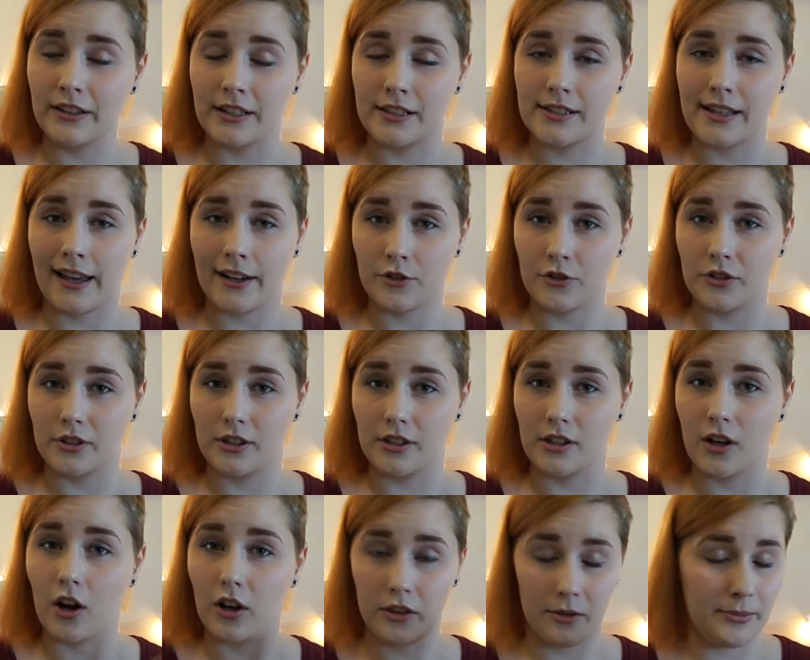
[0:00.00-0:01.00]
that's
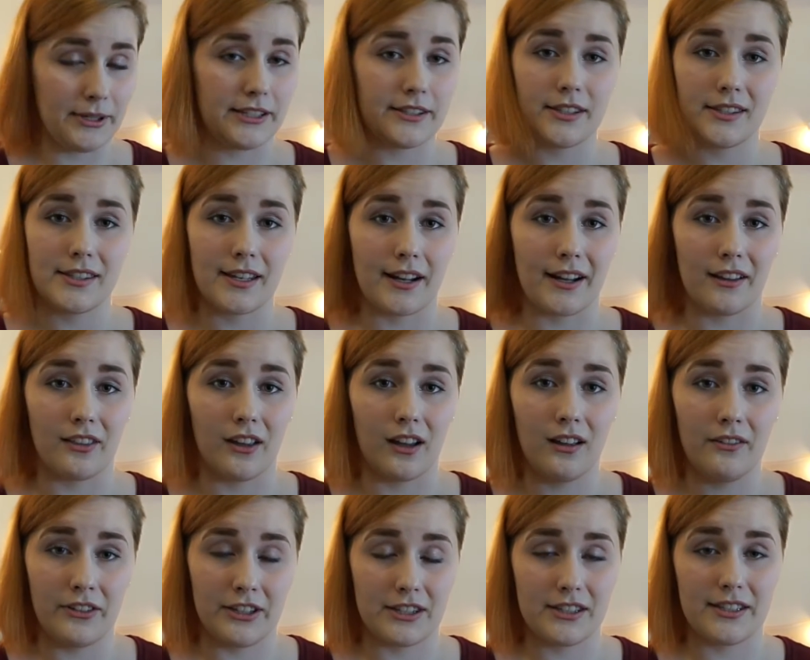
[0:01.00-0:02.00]
actually all the pieces that I
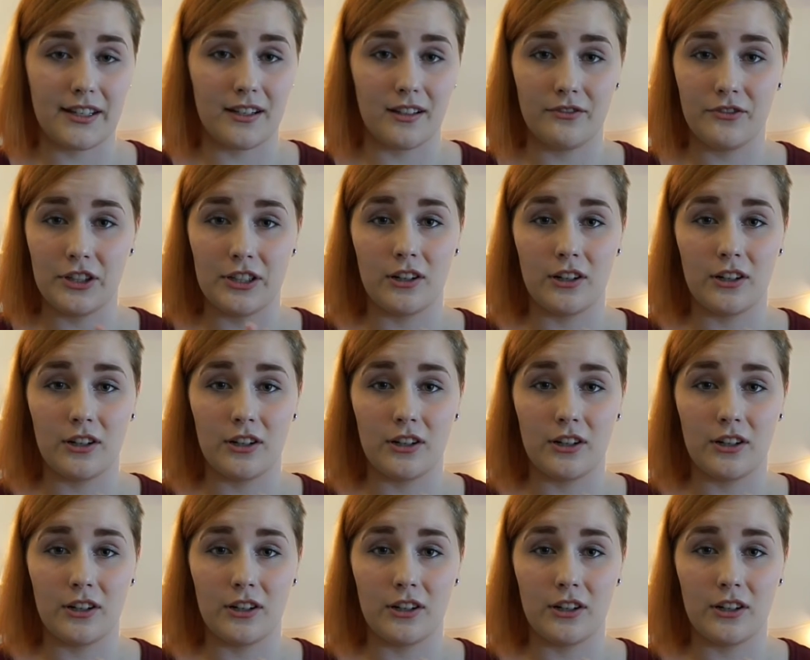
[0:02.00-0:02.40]
love instead of,